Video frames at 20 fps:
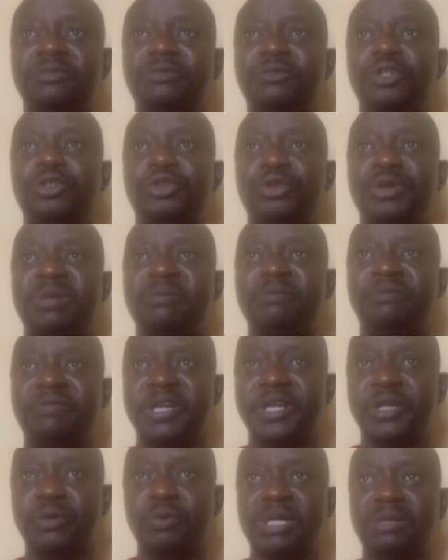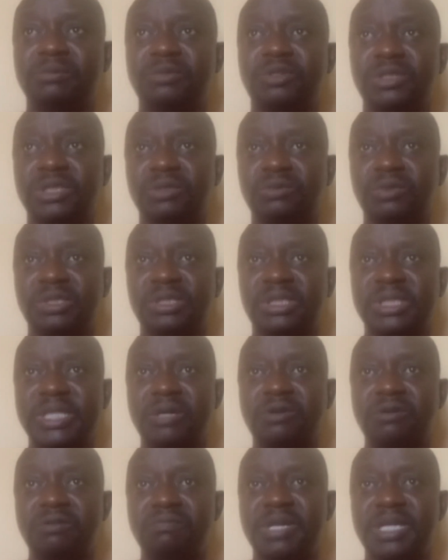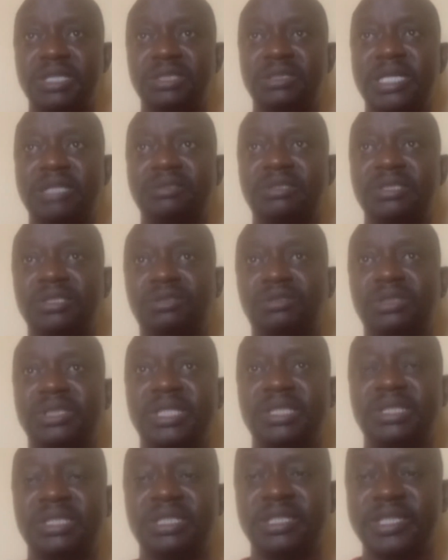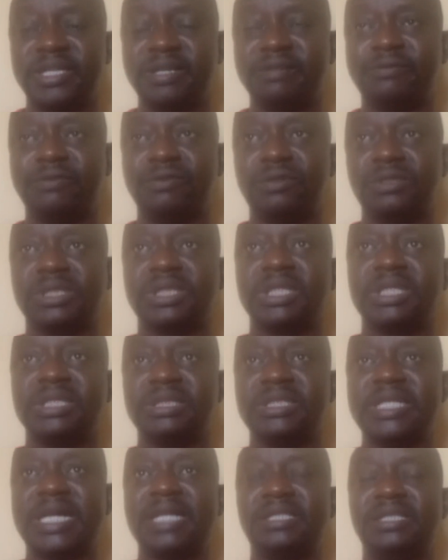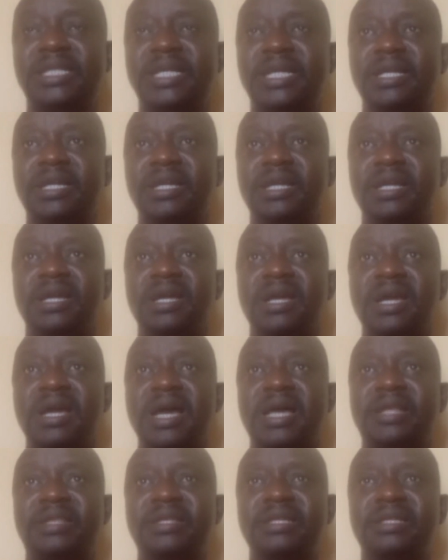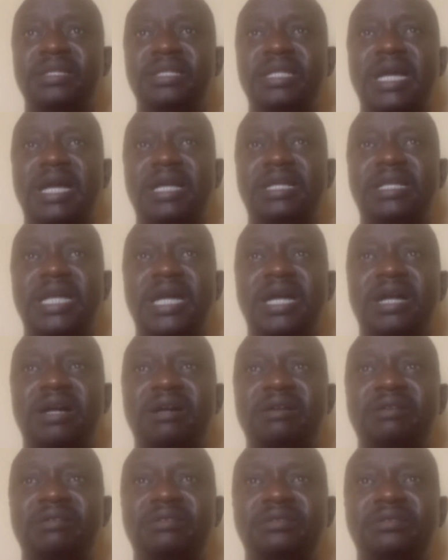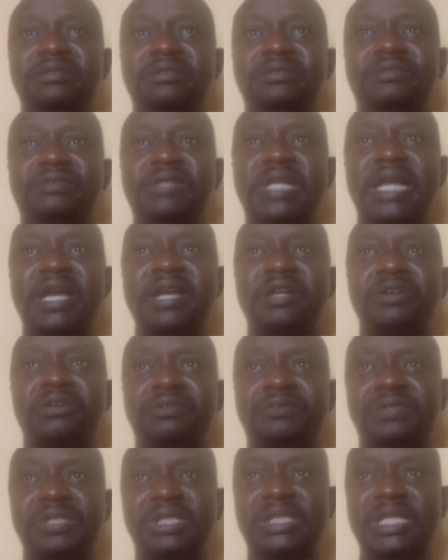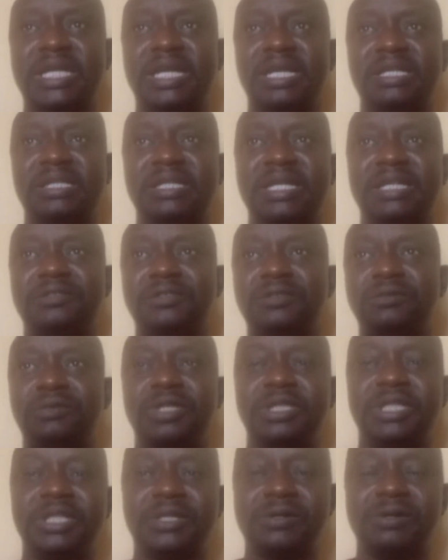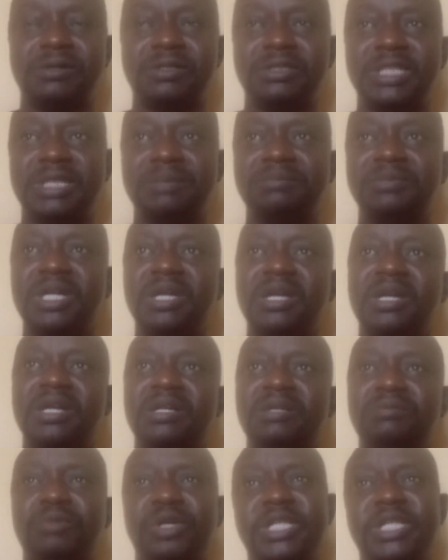for doing very well because he was second best graduating student in the Air Force that year. I think they are now flying officers. I don't know what they call them. but